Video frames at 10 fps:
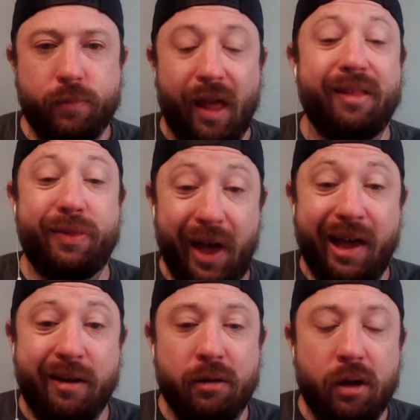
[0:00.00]
And
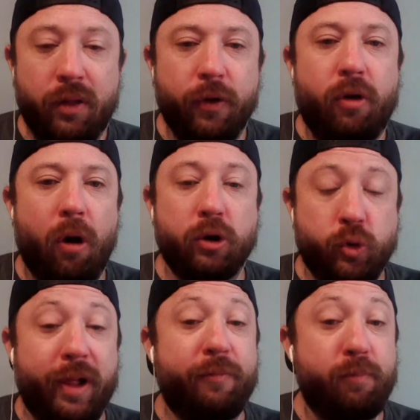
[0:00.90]
then the Cardinals
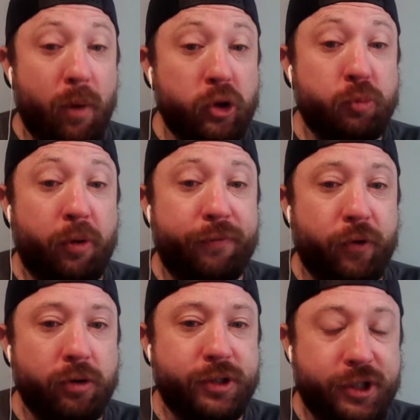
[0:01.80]
will have multiple
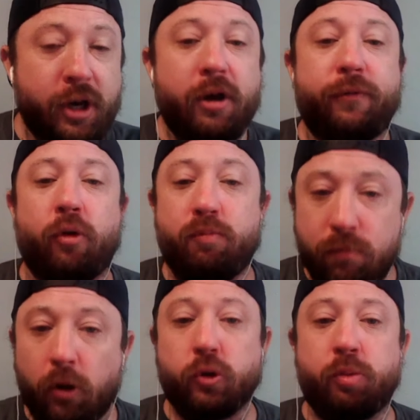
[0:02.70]
firsts for
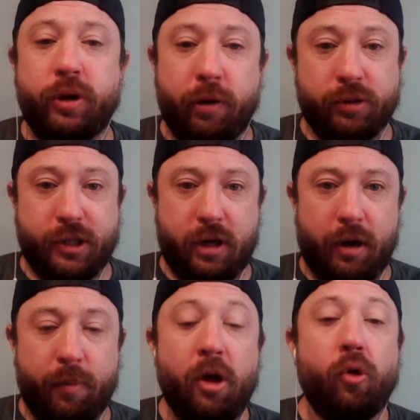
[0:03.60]
multiple years to
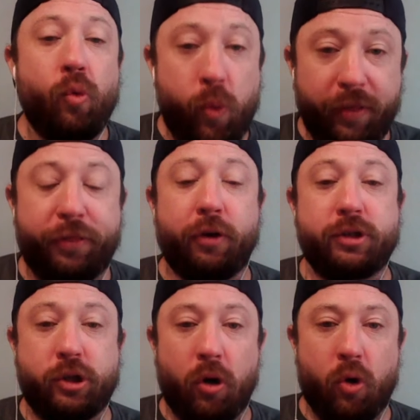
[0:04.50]
come with their
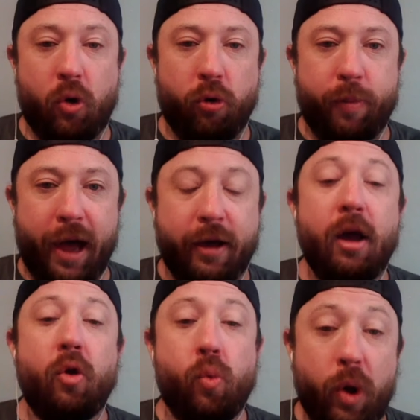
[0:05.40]
star quarterback,
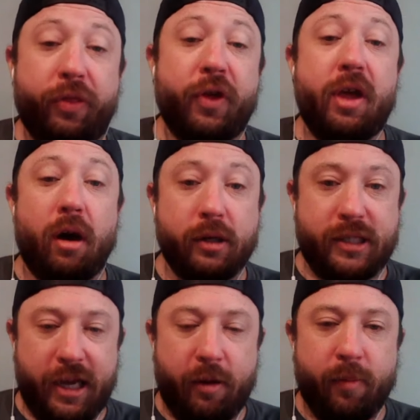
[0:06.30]
with a young
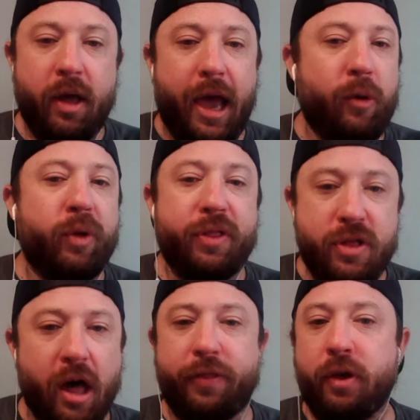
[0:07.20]
team, and with
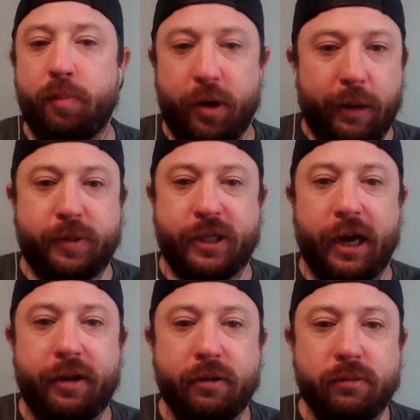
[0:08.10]
nothing but upside,